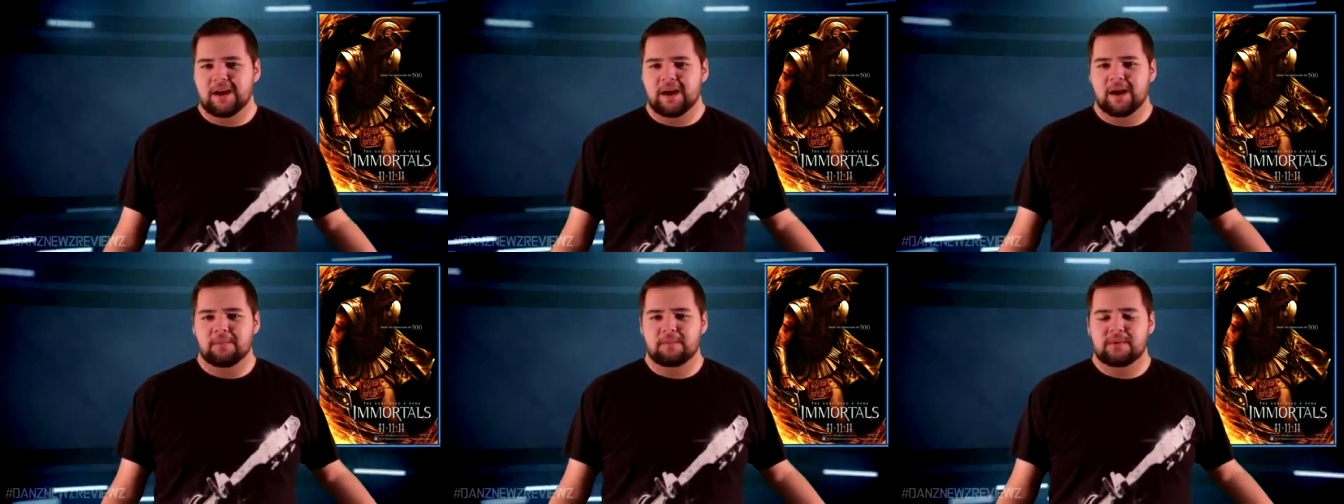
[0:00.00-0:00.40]

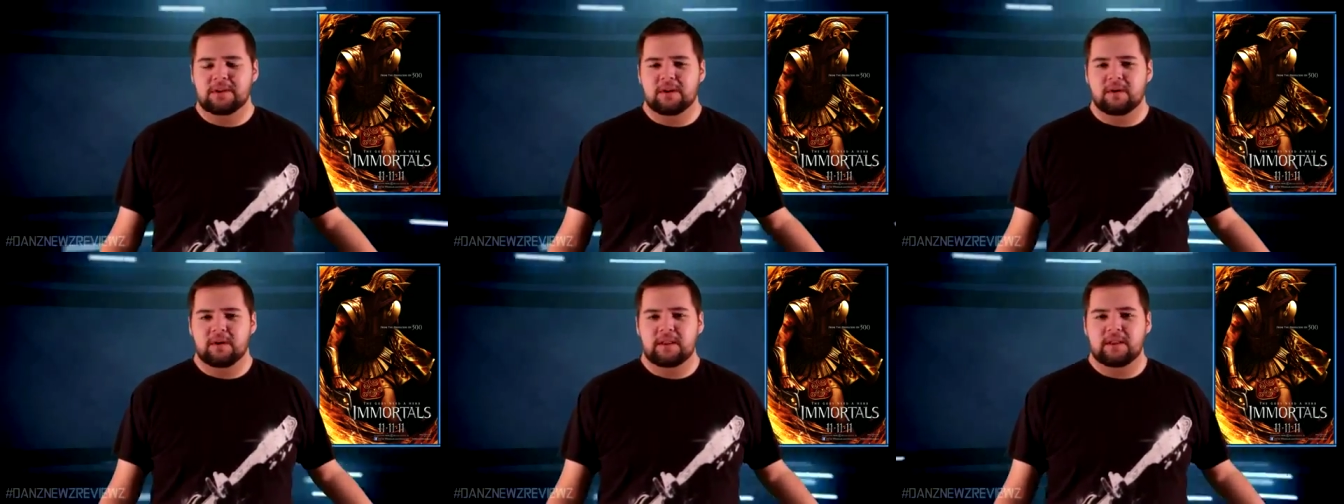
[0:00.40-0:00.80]

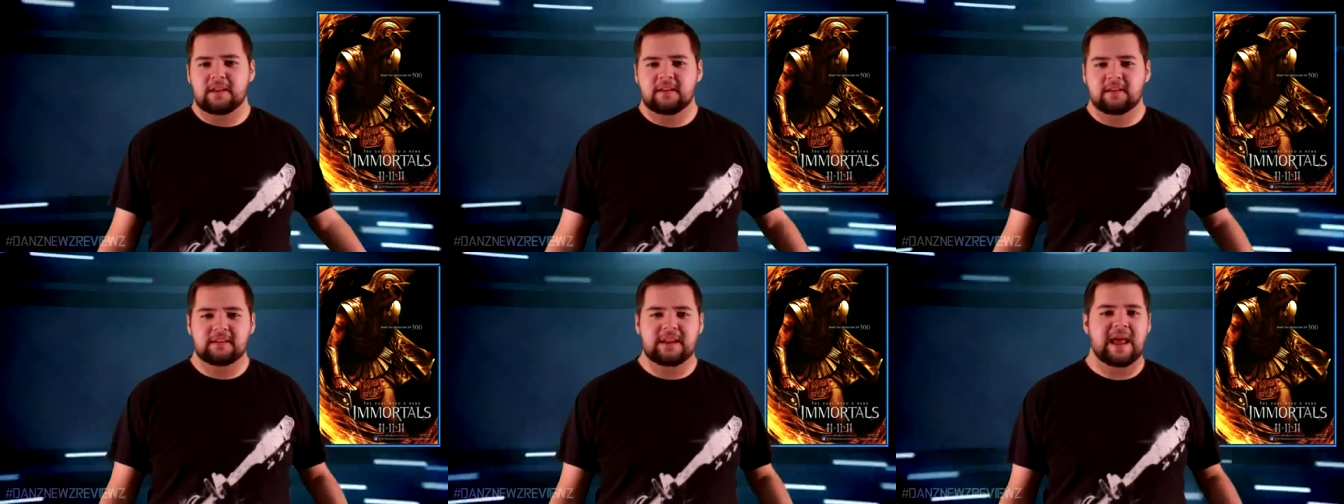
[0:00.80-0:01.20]

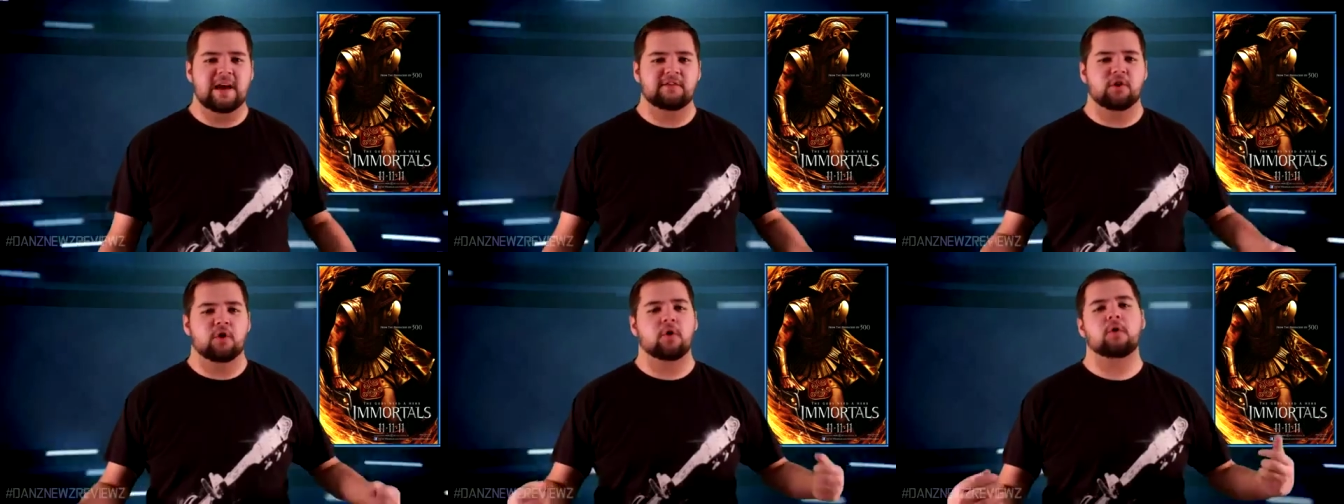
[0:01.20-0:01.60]
It doesn't
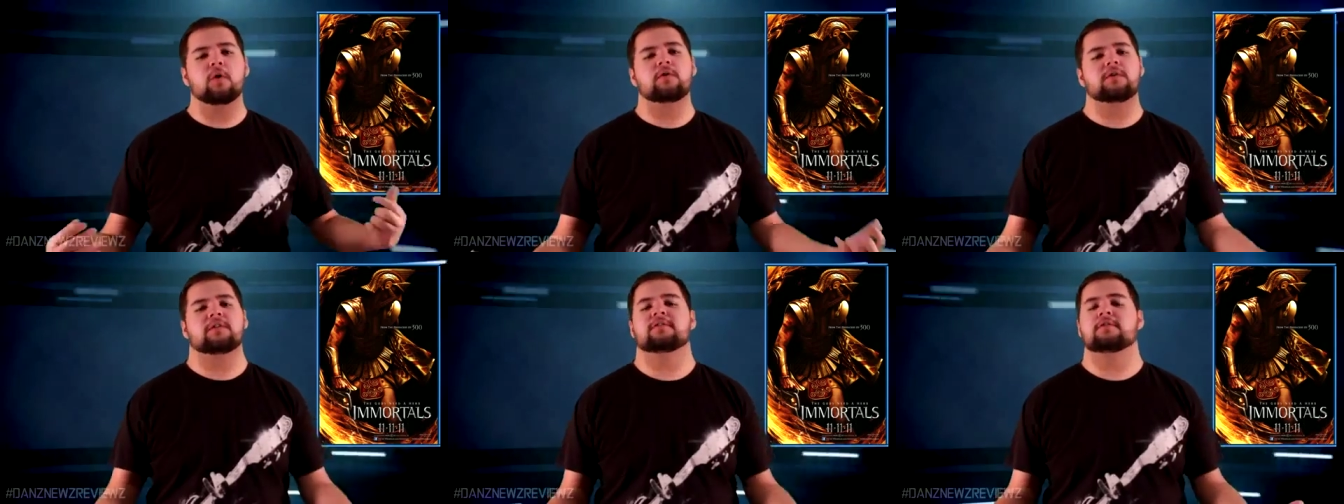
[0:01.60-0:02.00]
have
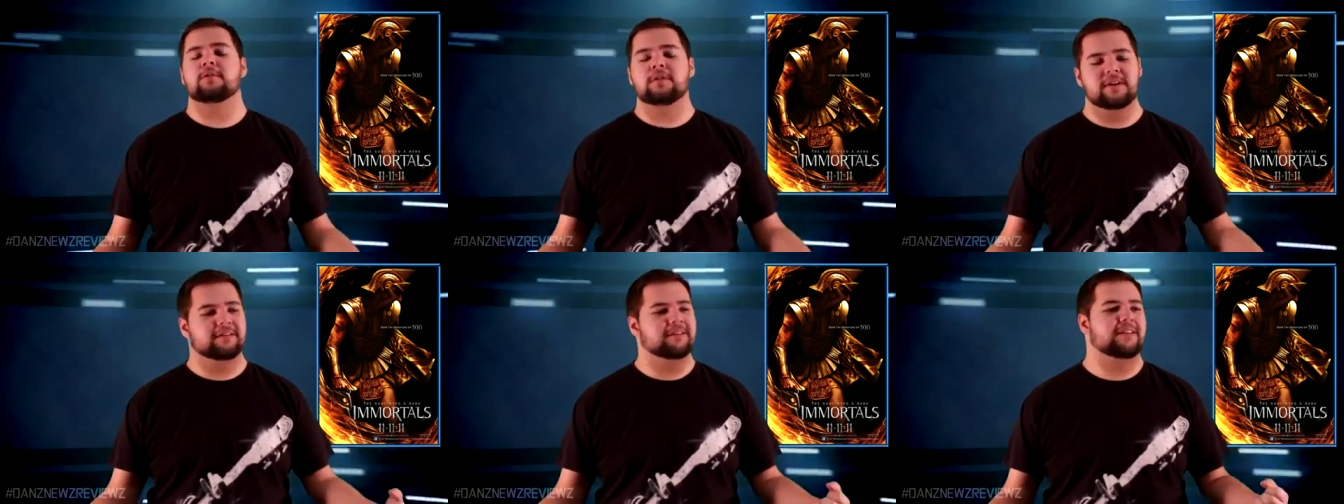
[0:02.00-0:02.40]
the
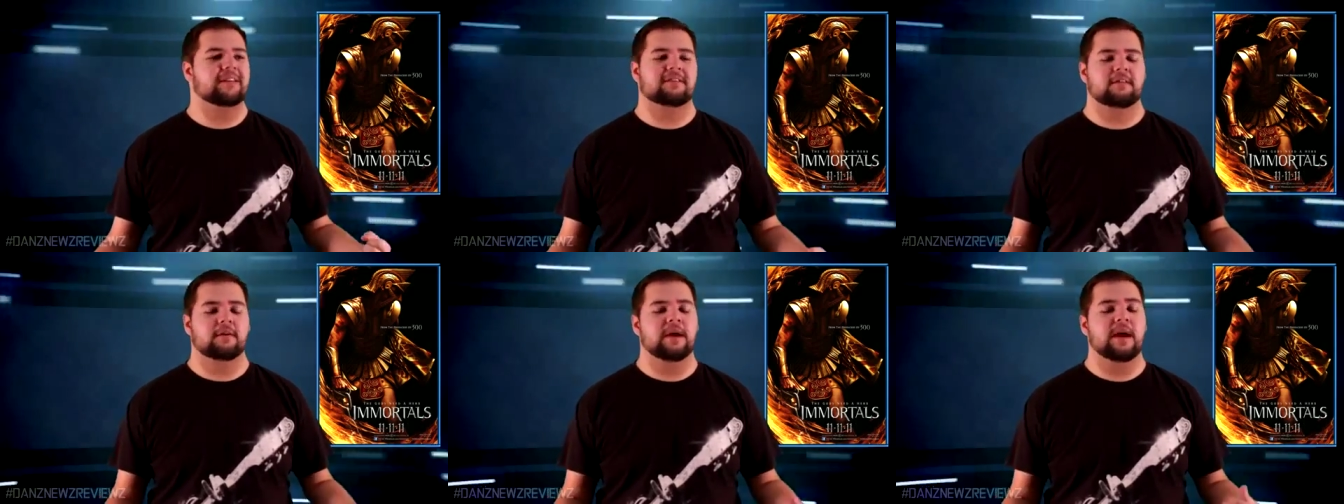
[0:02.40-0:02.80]
story doesn't
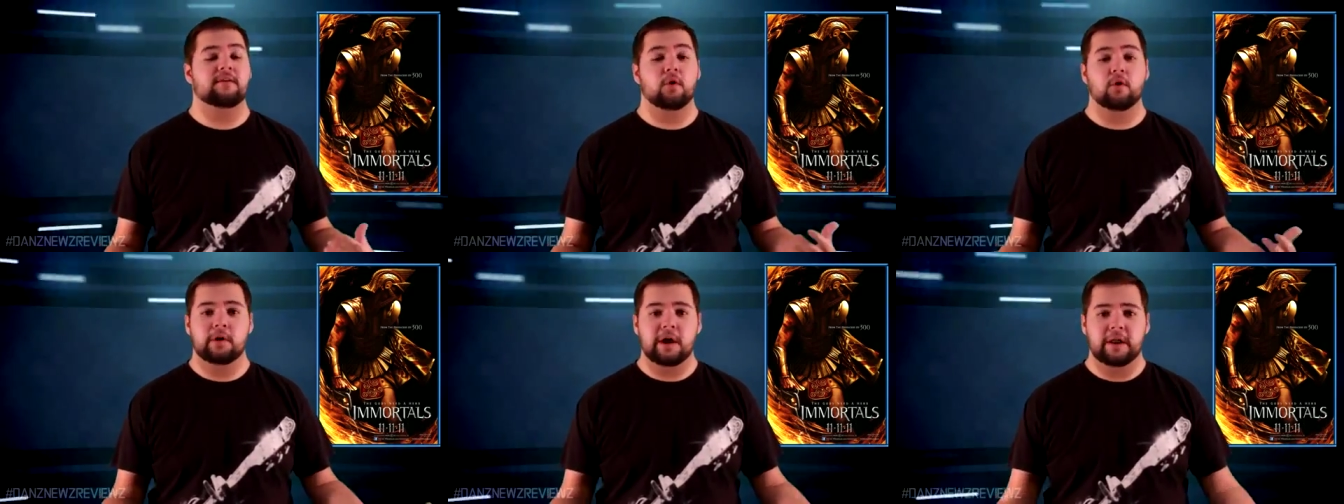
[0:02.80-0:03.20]
necessarily have
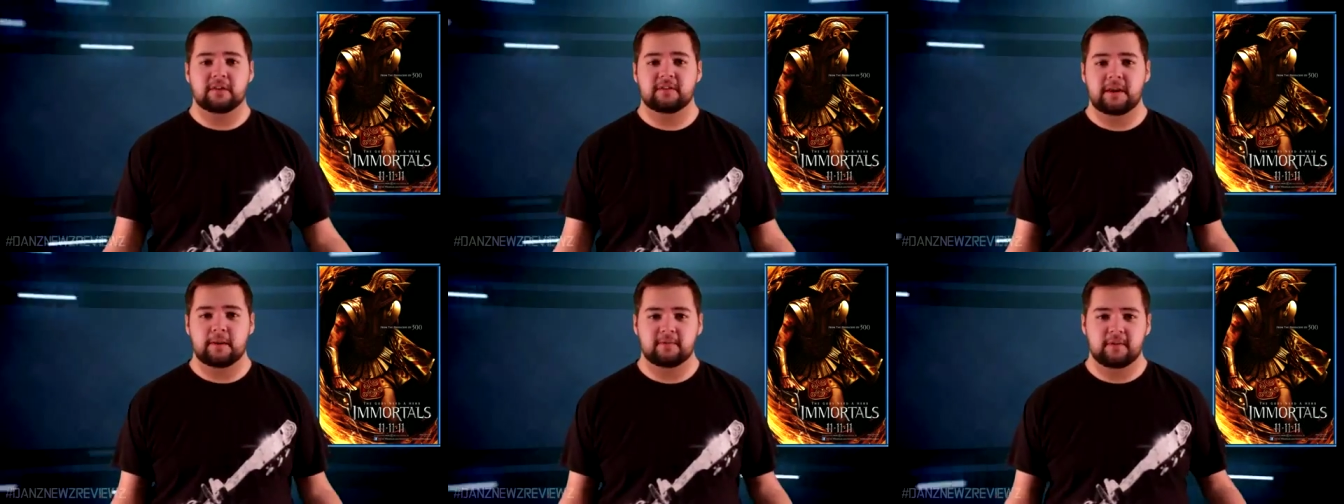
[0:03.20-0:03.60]
a whole lot
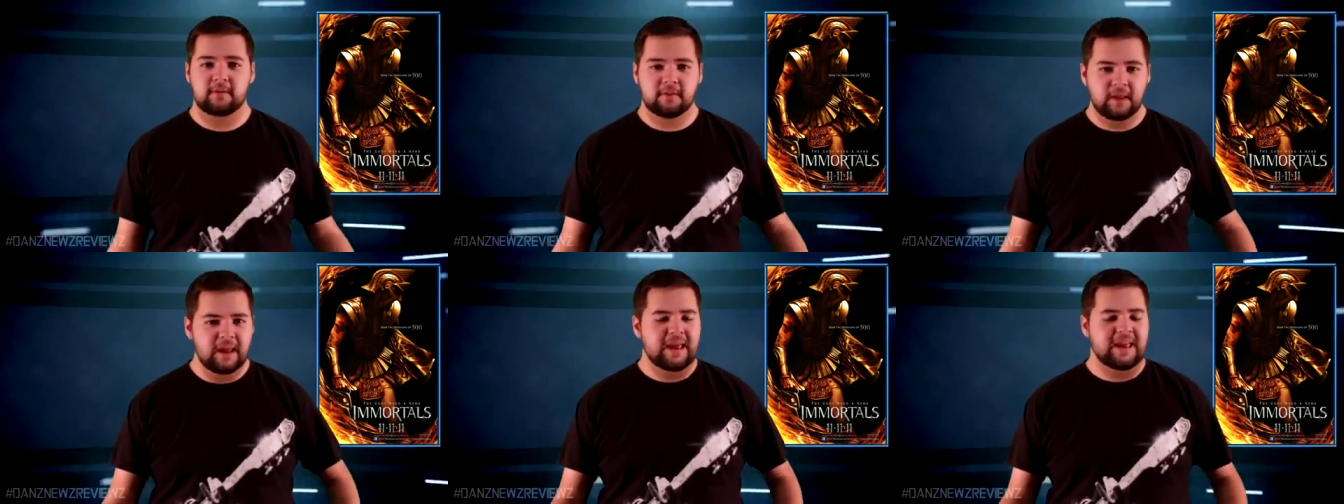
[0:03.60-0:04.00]
of
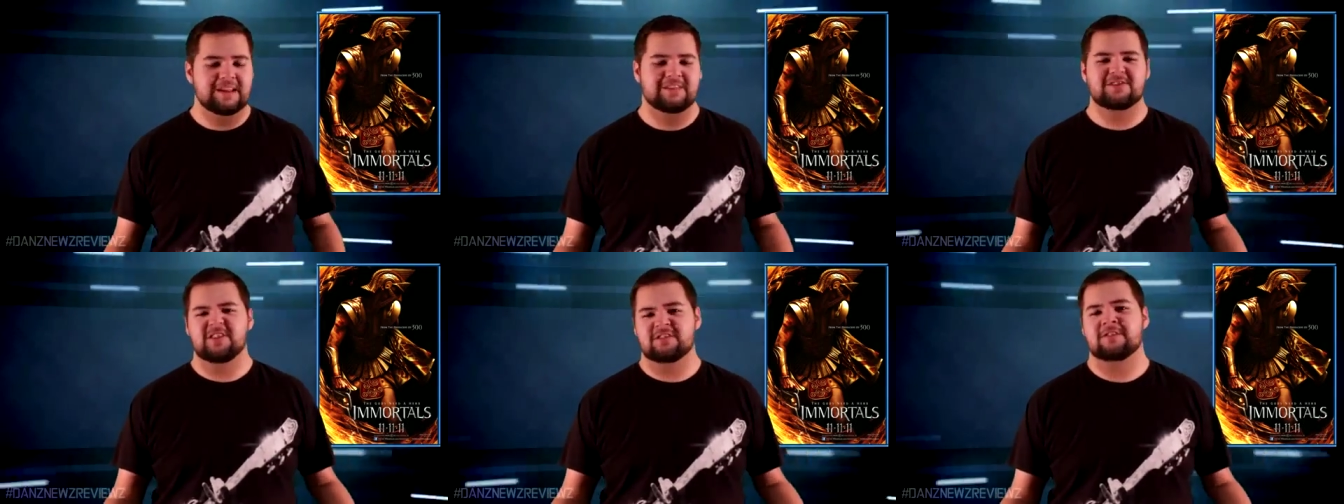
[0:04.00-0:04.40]
substance.
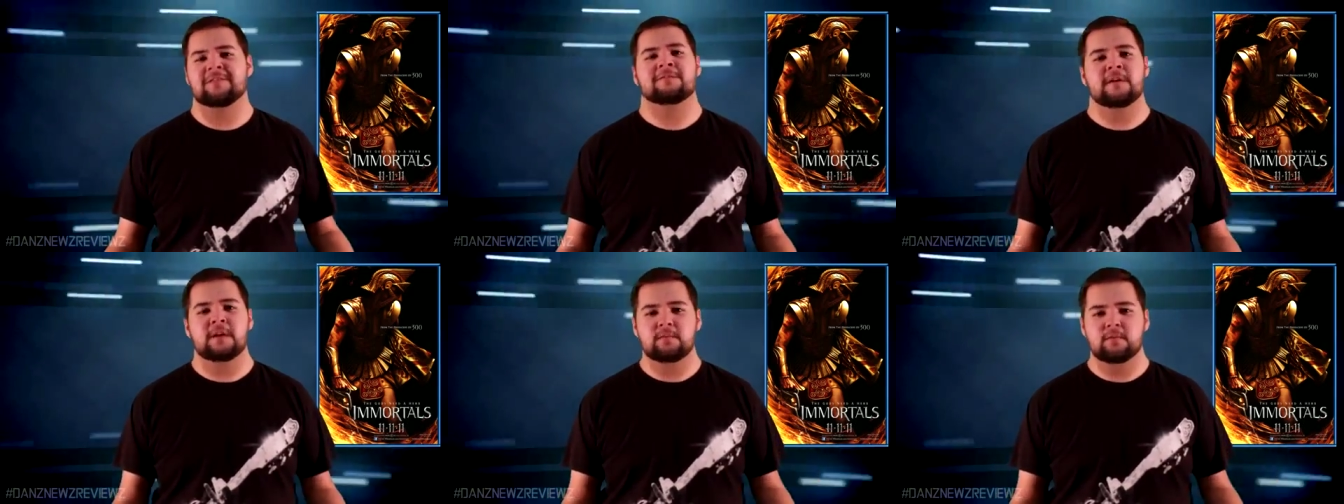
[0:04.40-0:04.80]
It's just a
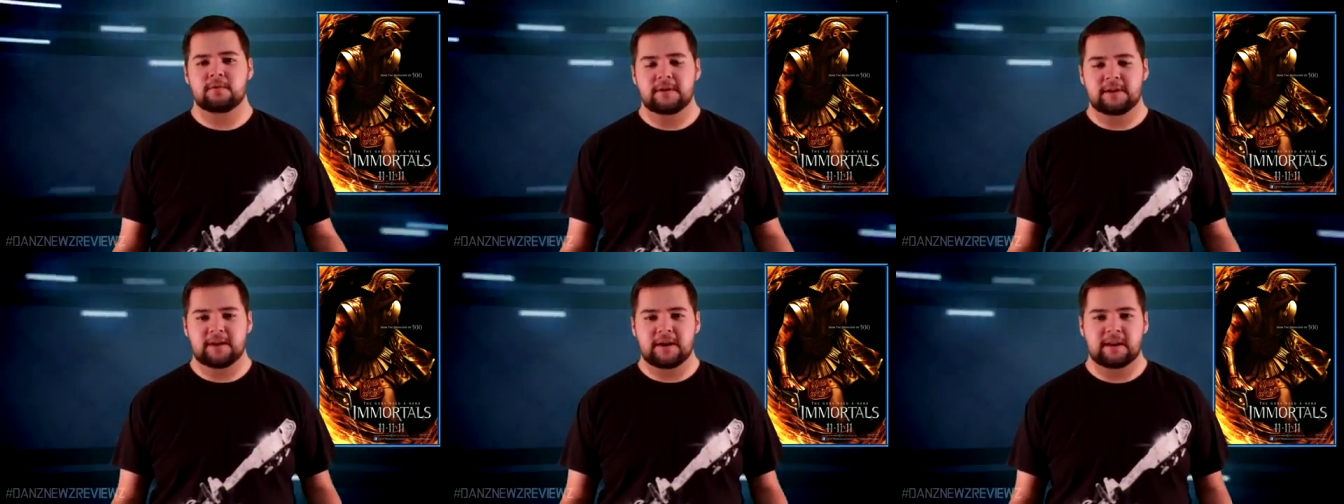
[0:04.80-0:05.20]
fun
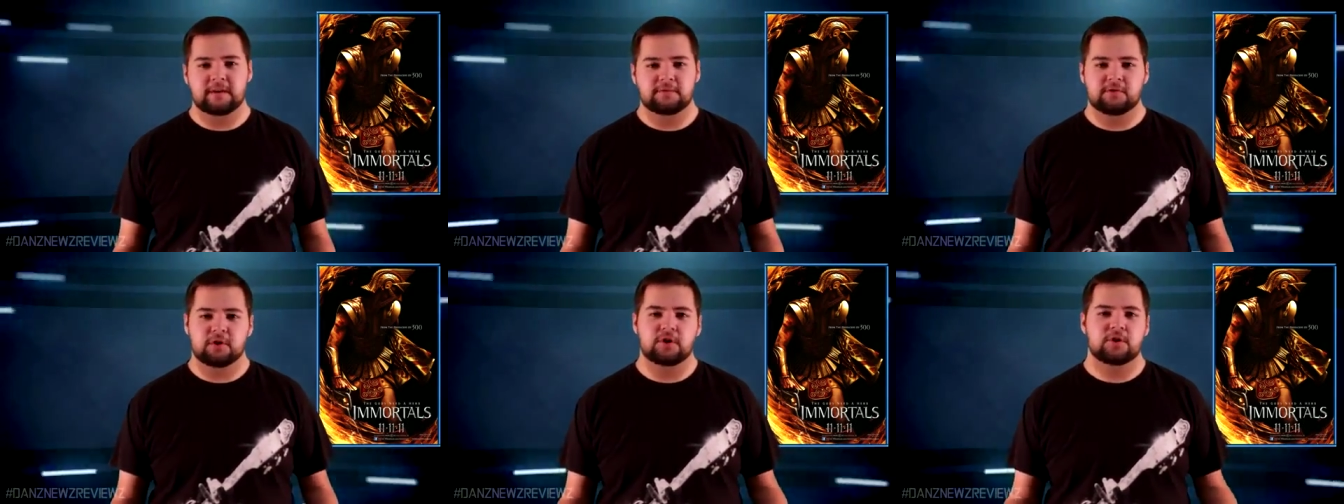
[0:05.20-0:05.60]
movie to kind of